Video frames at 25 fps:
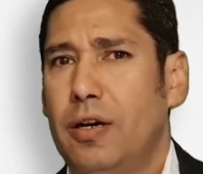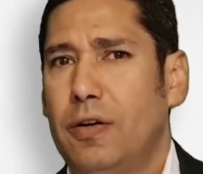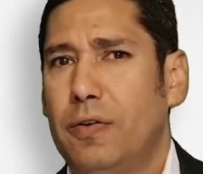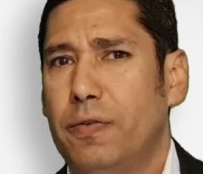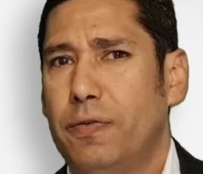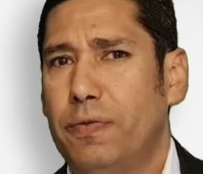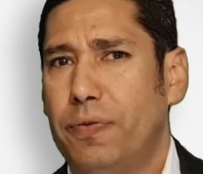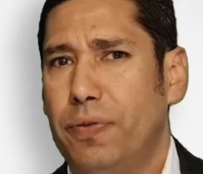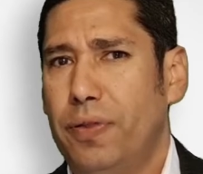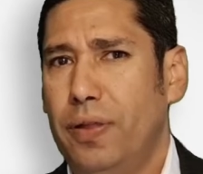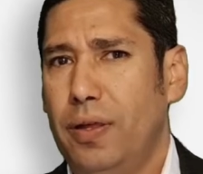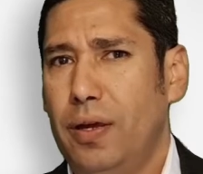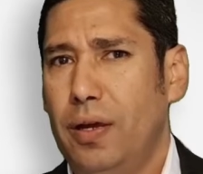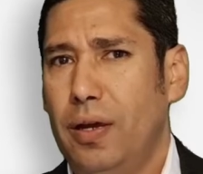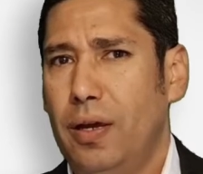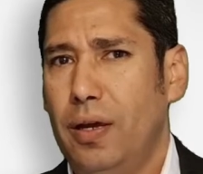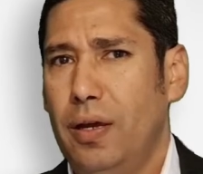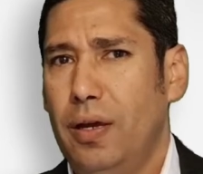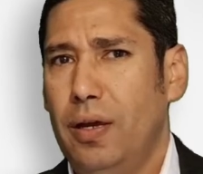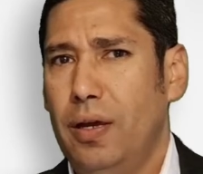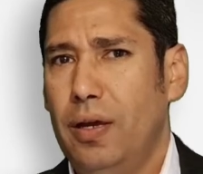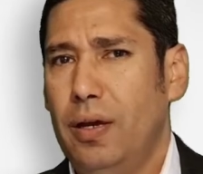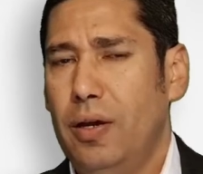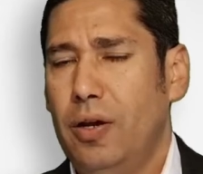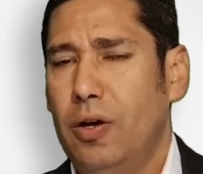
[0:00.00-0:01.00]
of the
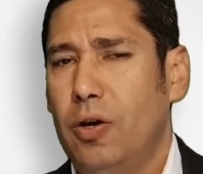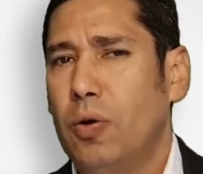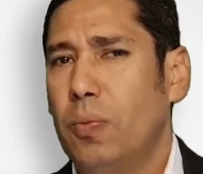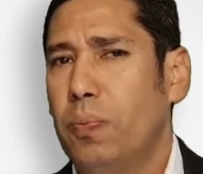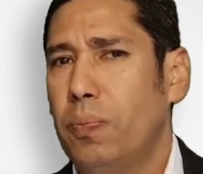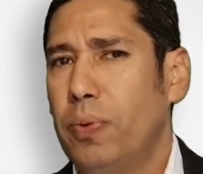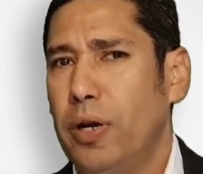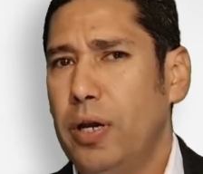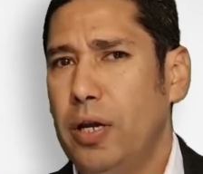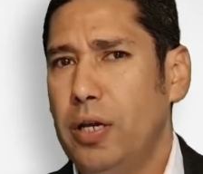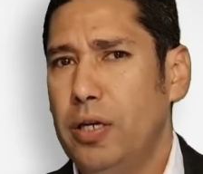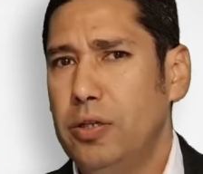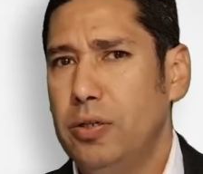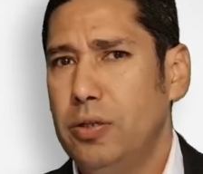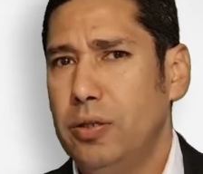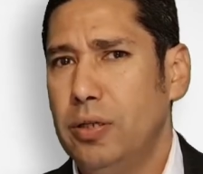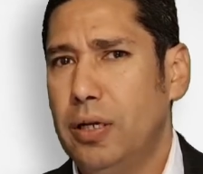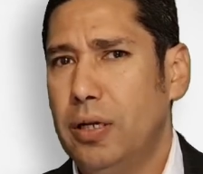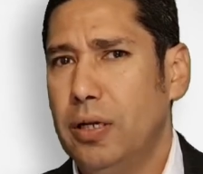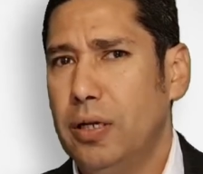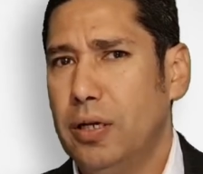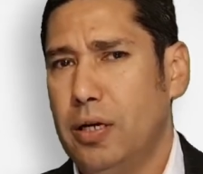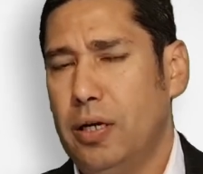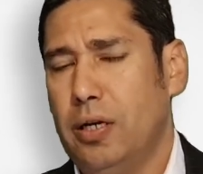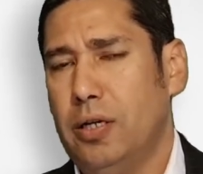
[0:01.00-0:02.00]

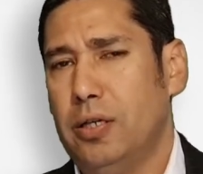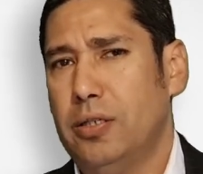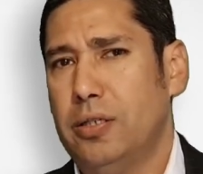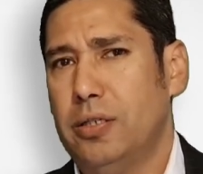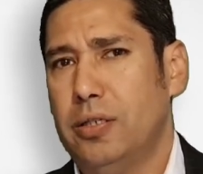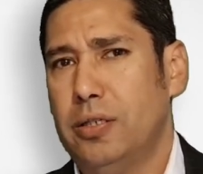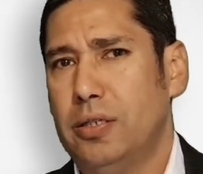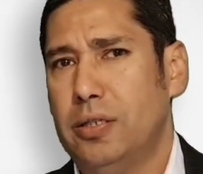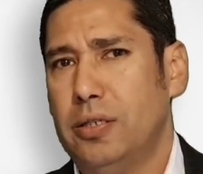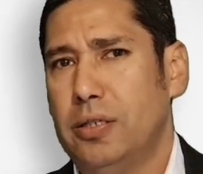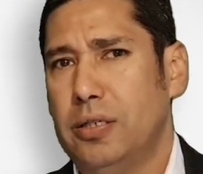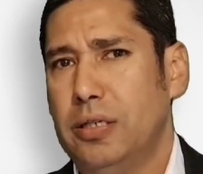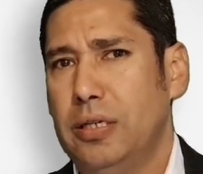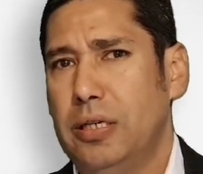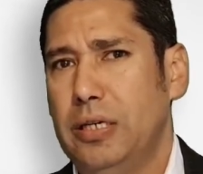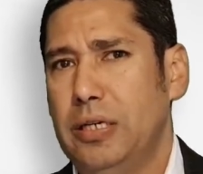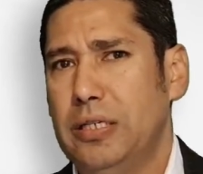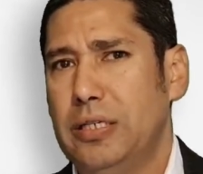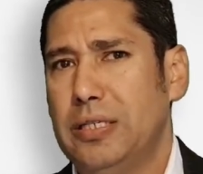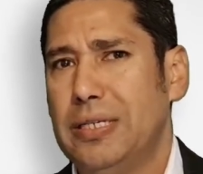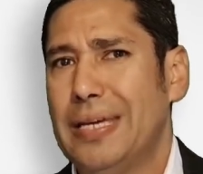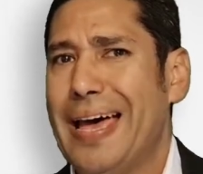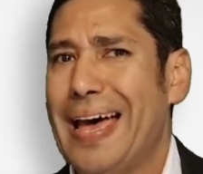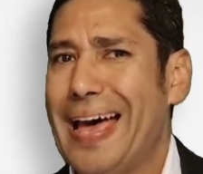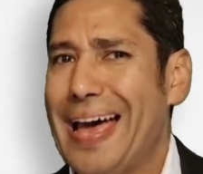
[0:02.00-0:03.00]
operational cost
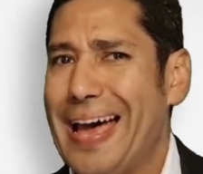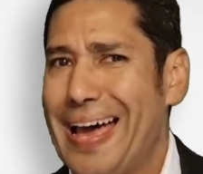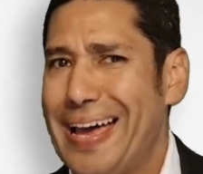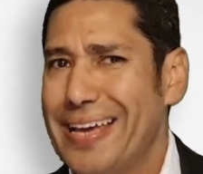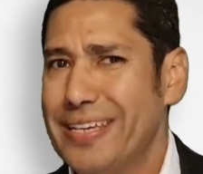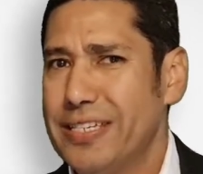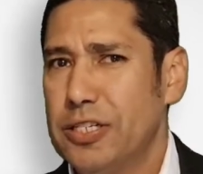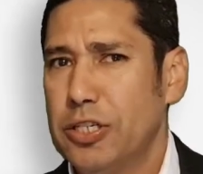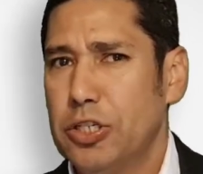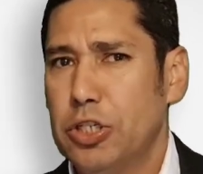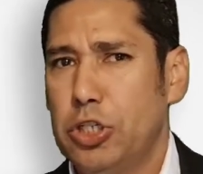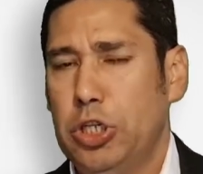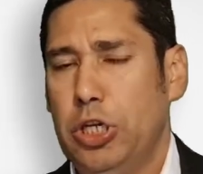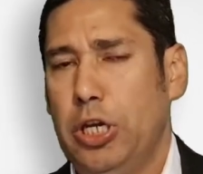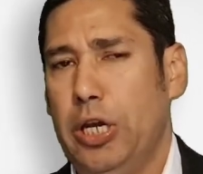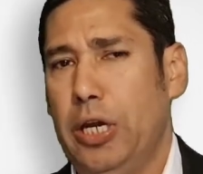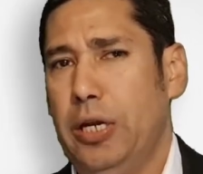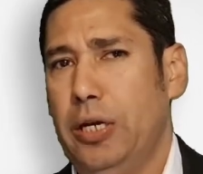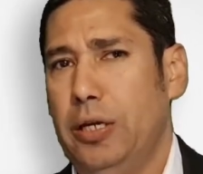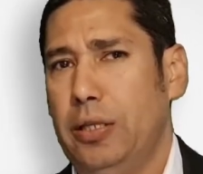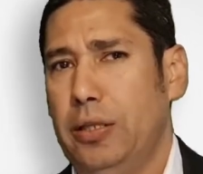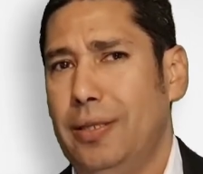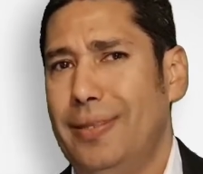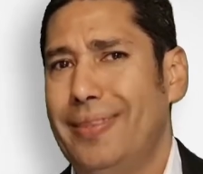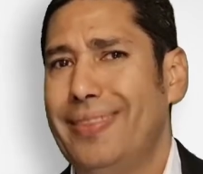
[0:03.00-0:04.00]
is
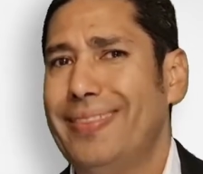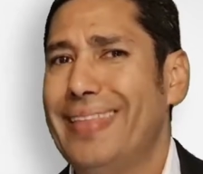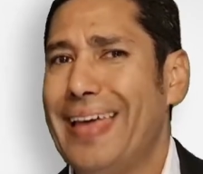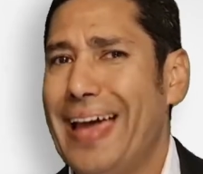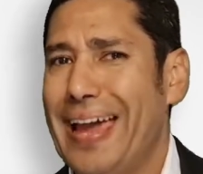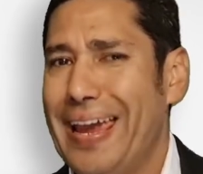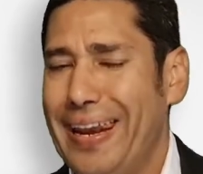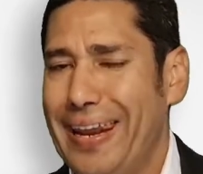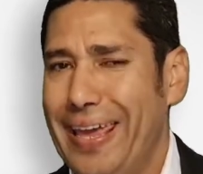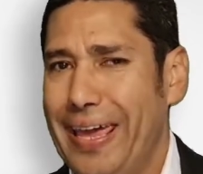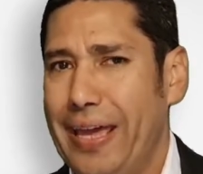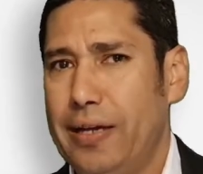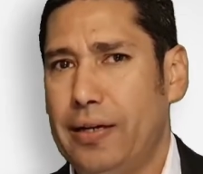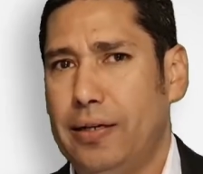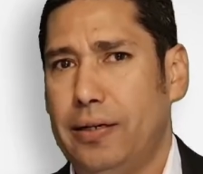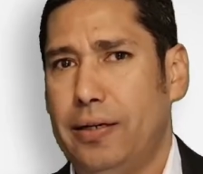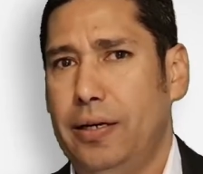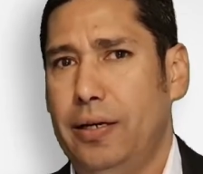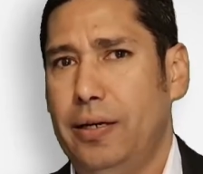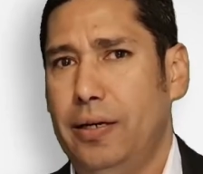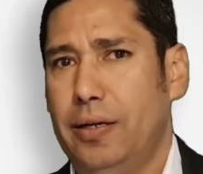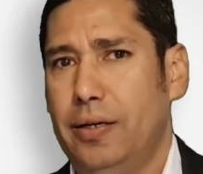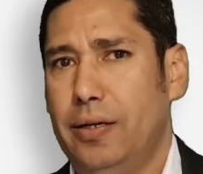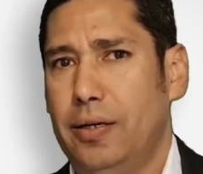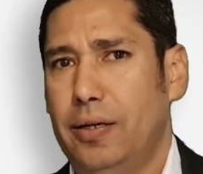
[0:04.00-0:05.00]
associated
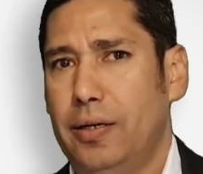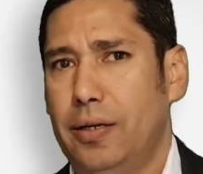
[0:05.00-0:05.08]
directly